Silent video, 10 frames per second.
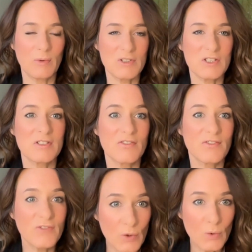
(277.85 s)
which is the
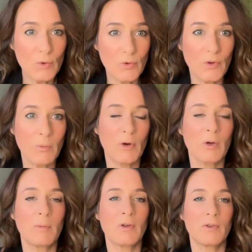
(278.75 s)
food for the
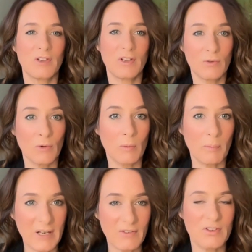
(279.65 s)
probiotics or the
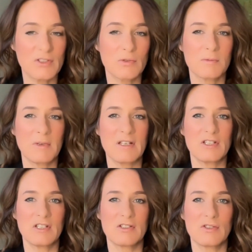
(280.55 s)
beneficial
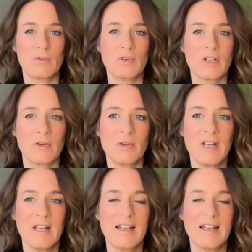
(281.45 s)
species to grow.